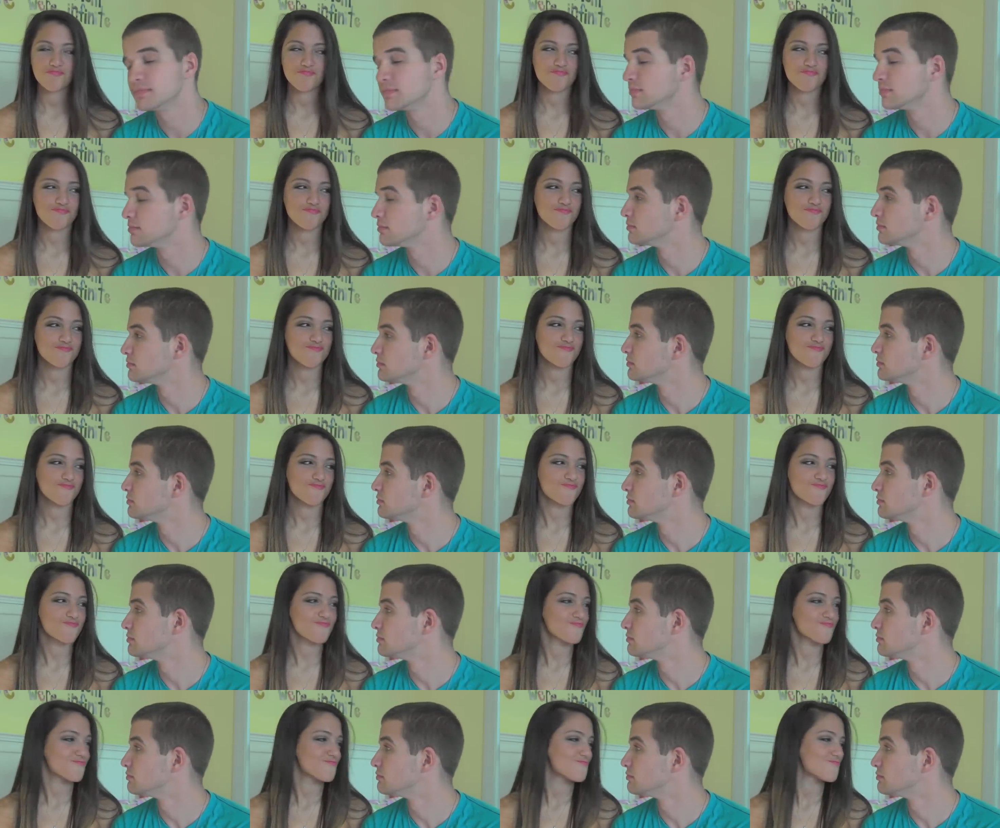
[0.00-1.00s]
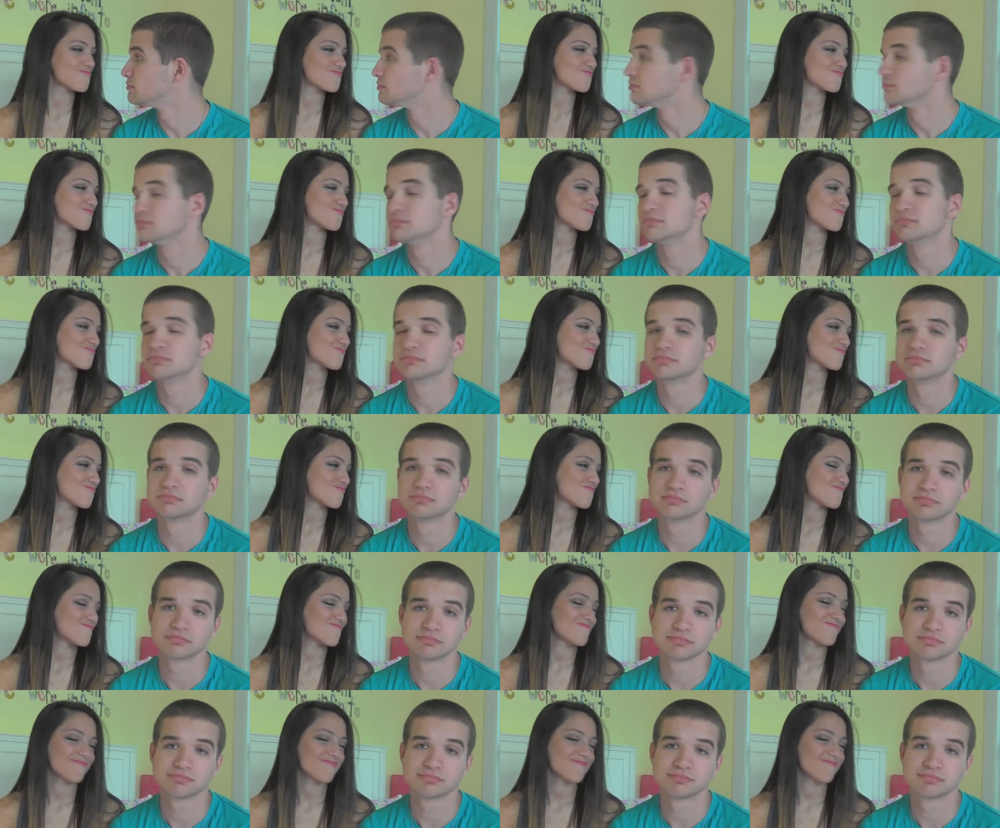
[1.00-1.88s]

(no one is talking)